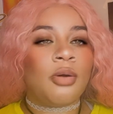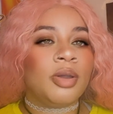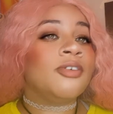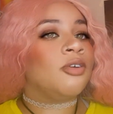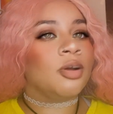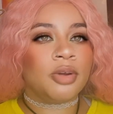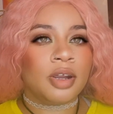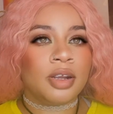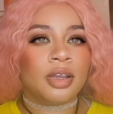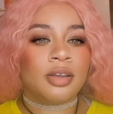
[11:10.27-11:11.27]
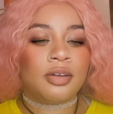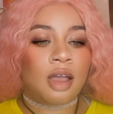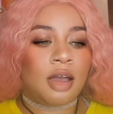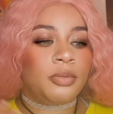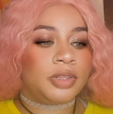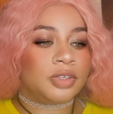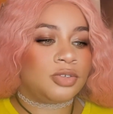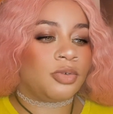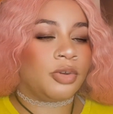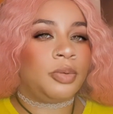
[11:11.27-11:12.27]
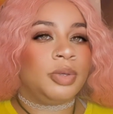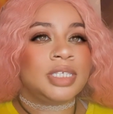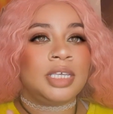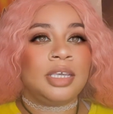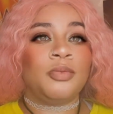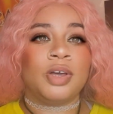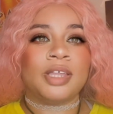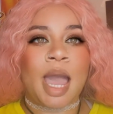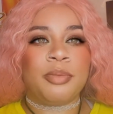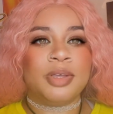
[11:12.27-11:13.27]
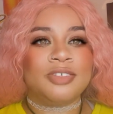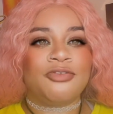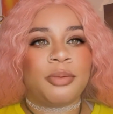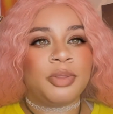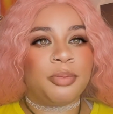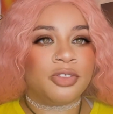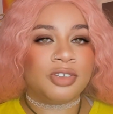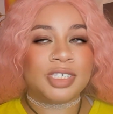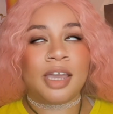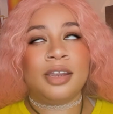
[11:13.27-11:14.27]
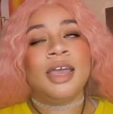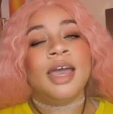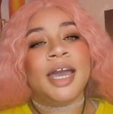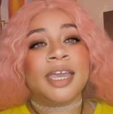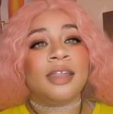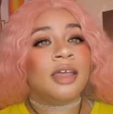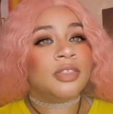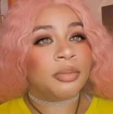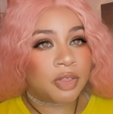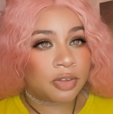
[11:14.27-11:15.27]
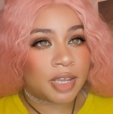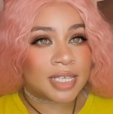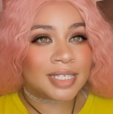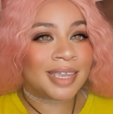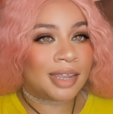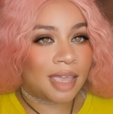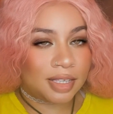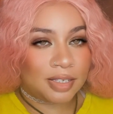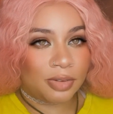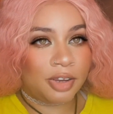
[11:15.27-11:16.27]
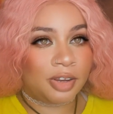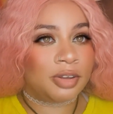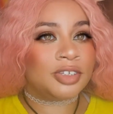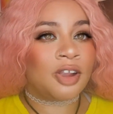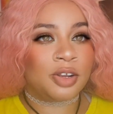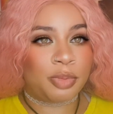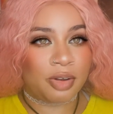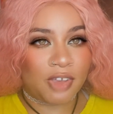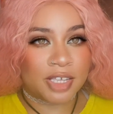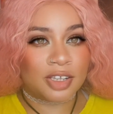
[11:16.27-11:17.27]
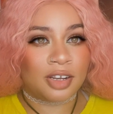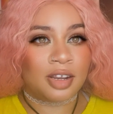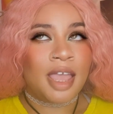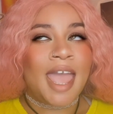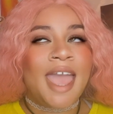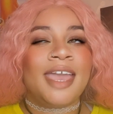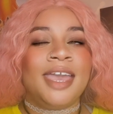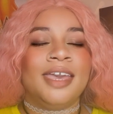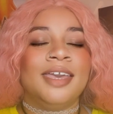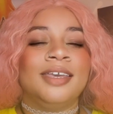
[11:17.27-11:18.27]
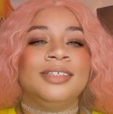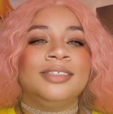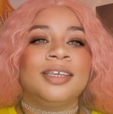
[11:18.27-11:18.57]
forward with the story, we see what happens from the mother's side. Again, the mother is an ex-lawyer turned professor, and